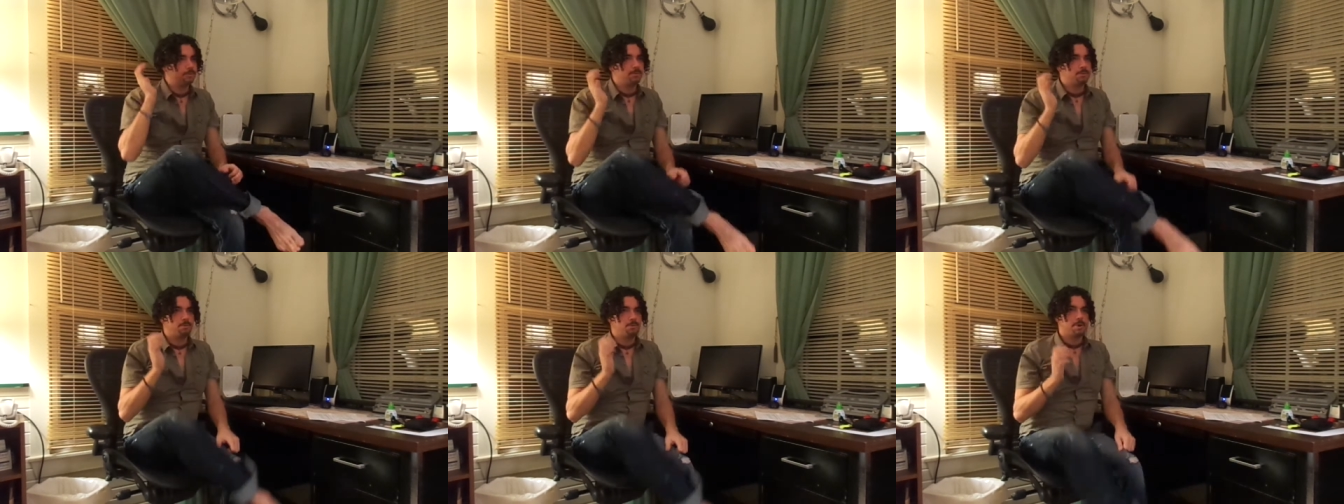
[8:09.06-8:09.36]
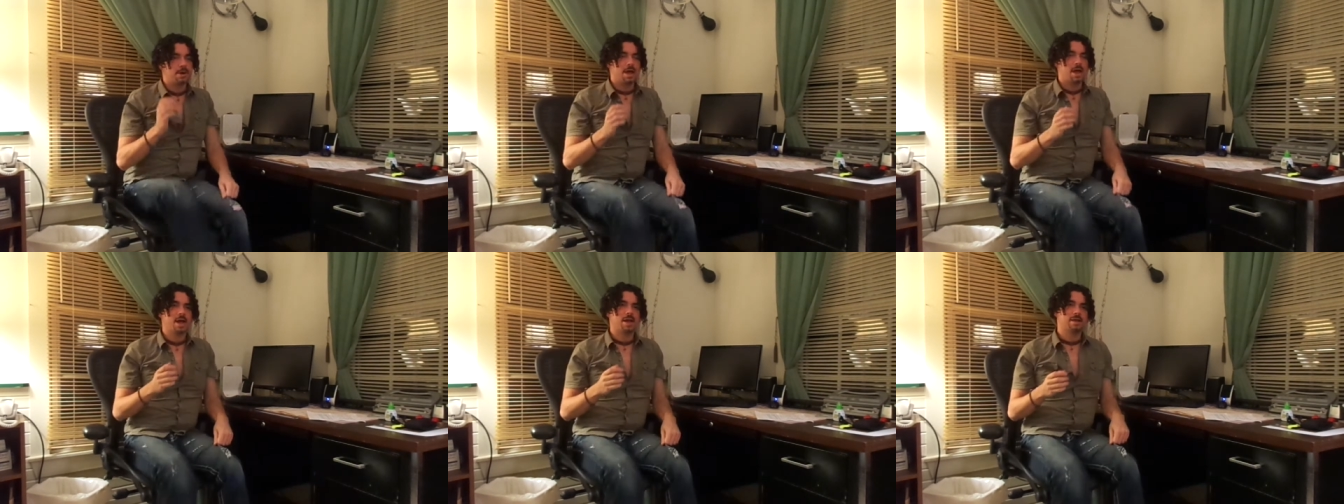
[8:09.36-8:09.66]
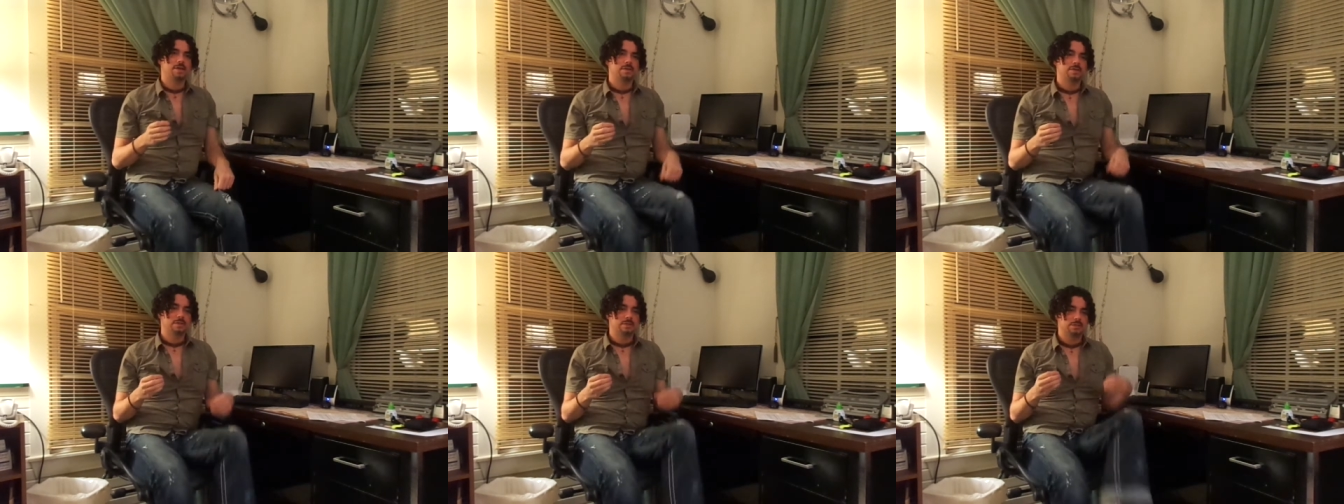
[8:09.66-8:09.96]
when
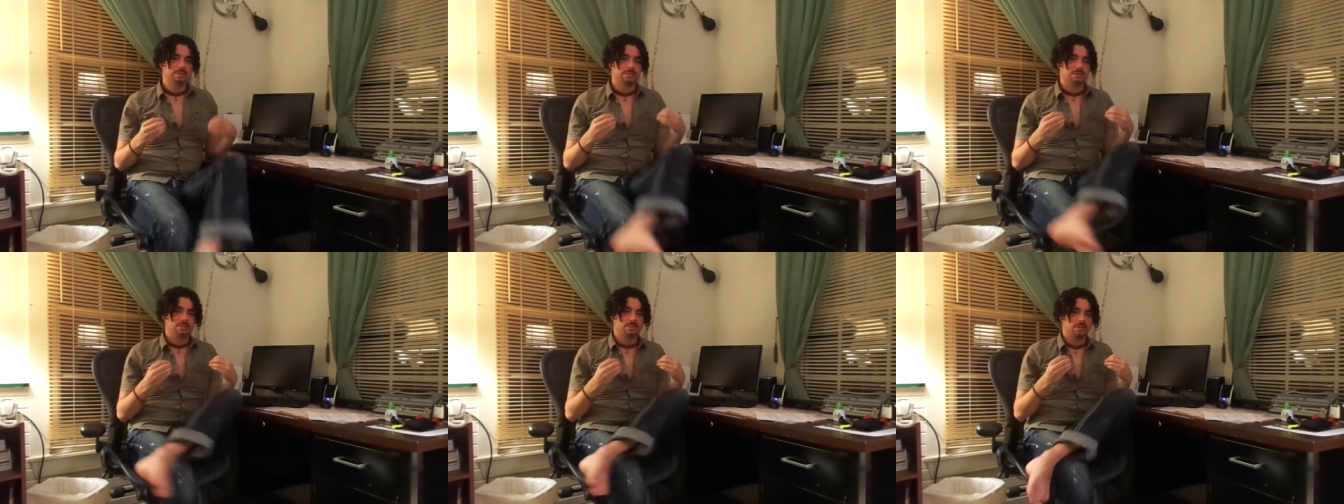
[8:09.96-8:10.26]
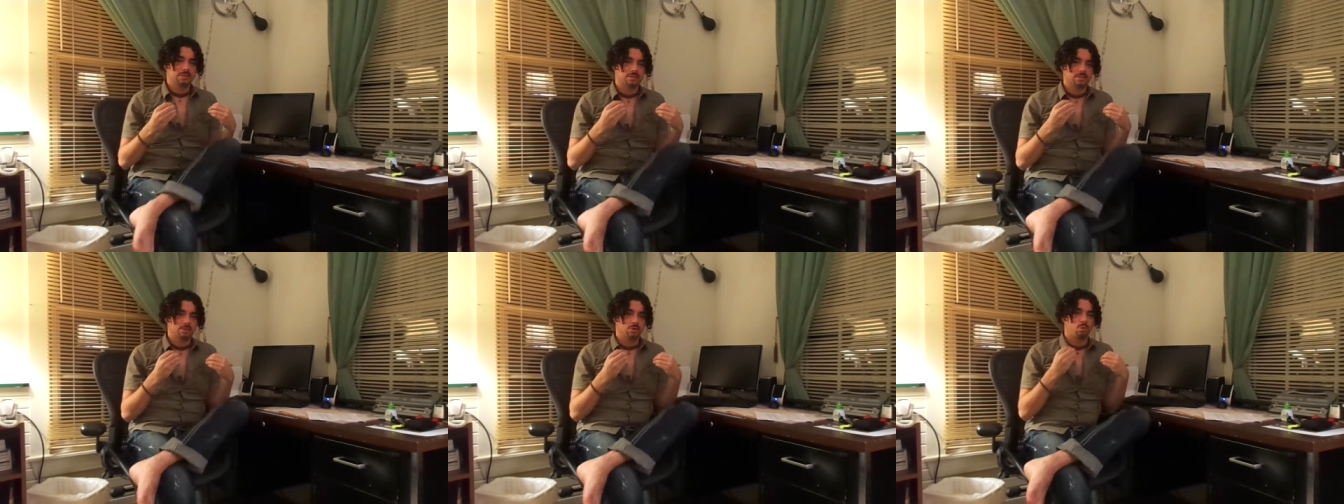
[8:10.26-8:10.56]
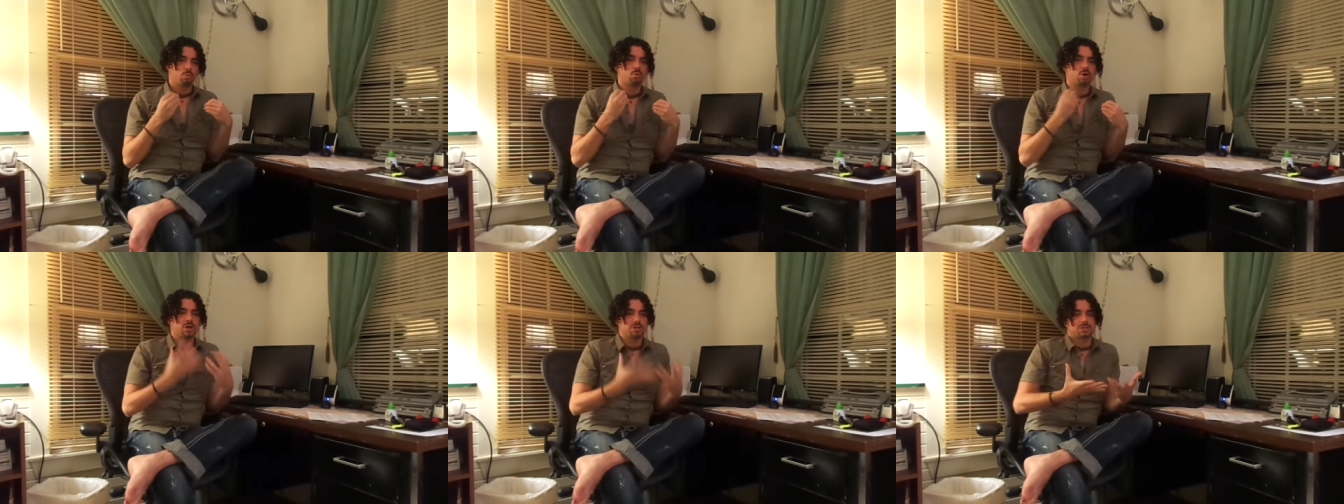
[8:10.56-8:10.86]
I
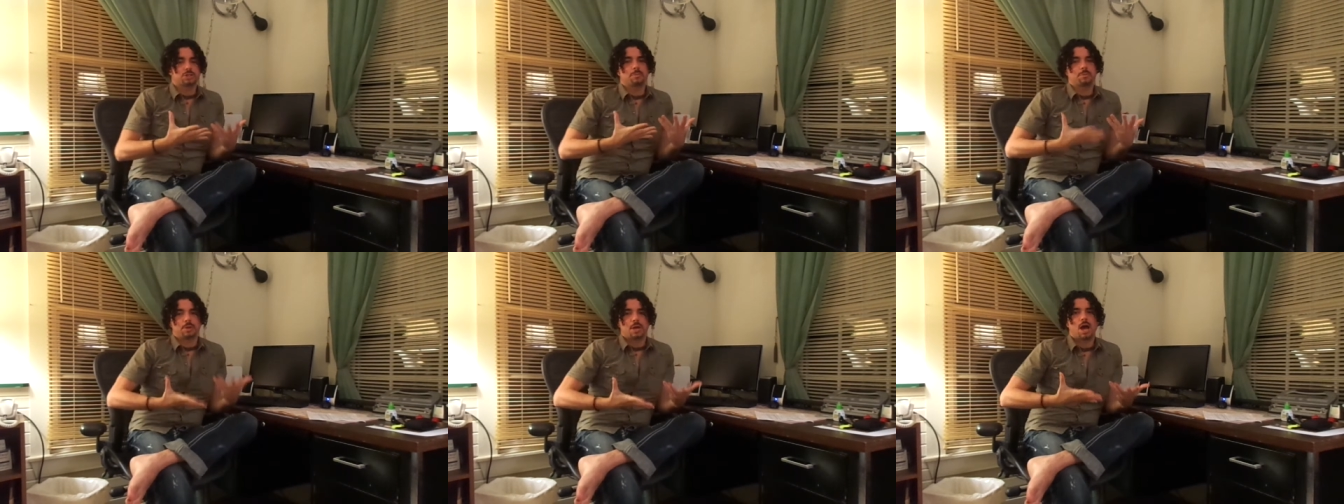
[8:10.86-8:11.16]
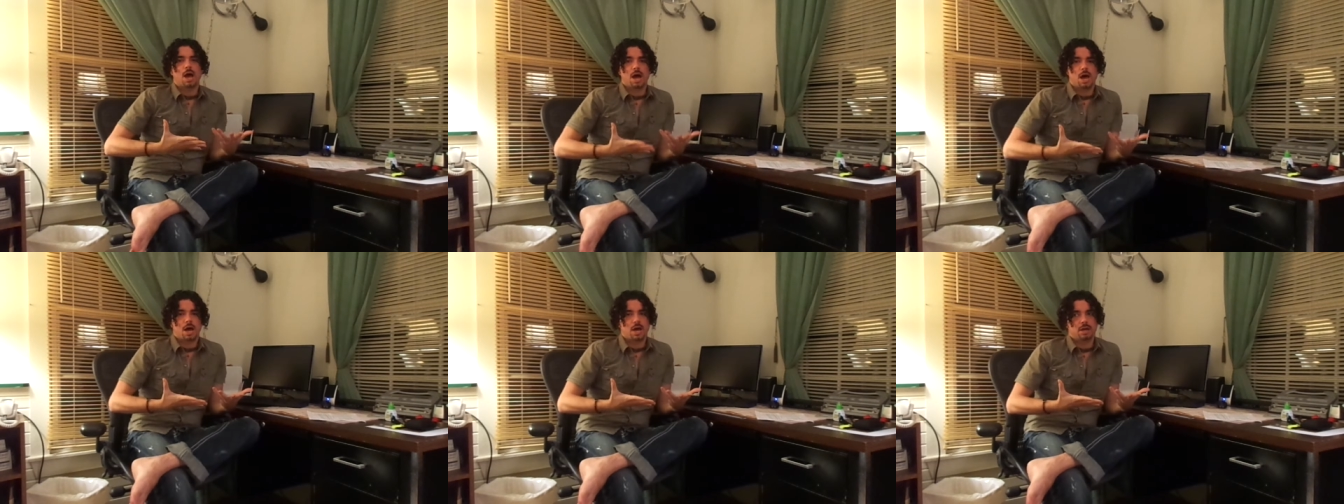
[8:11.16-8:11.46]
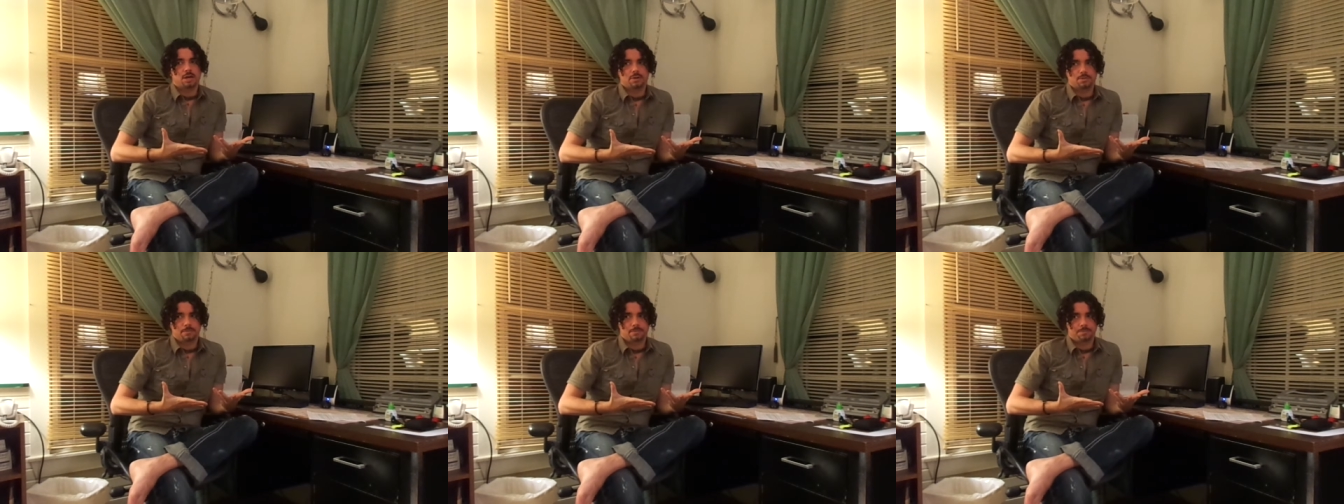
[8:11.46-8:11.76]
worship
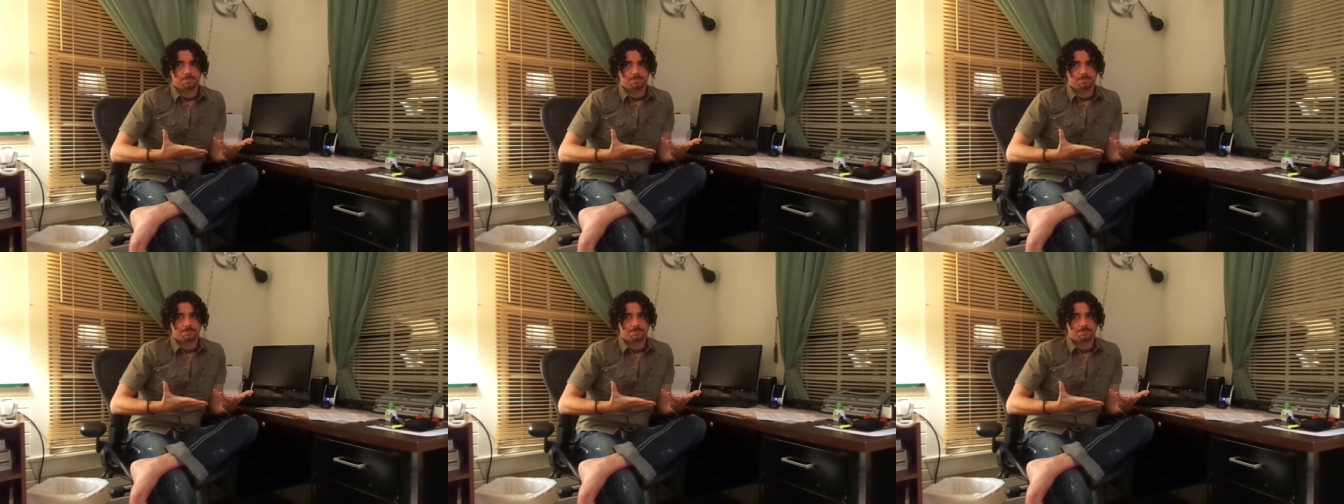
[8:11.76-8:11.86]
God,